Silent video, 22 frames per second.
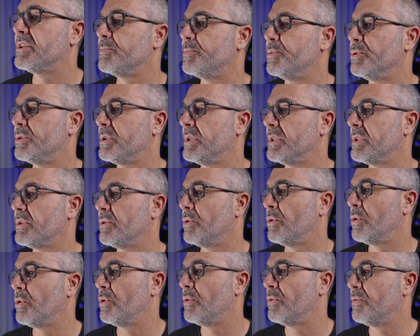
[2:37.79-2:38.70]
put it
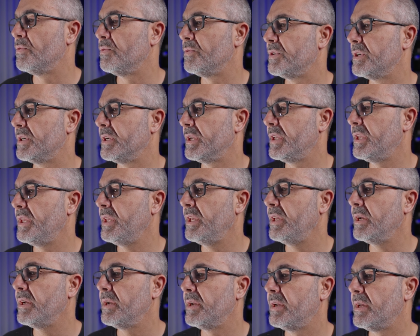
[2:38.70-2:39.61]
over
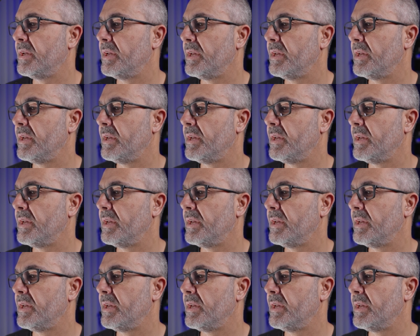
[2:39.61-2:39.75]
here.